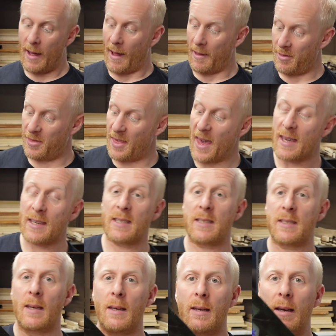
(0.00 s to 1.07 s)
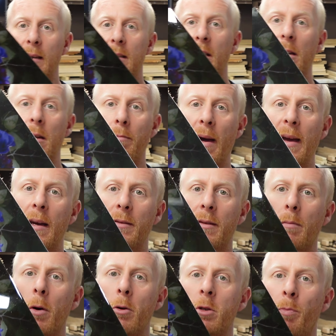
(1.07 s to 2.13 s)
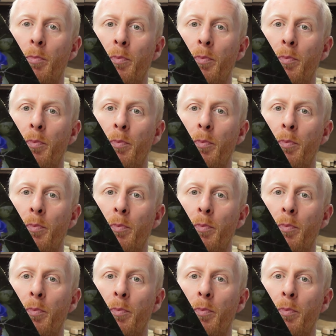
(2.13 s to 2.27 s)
and this is going to make the most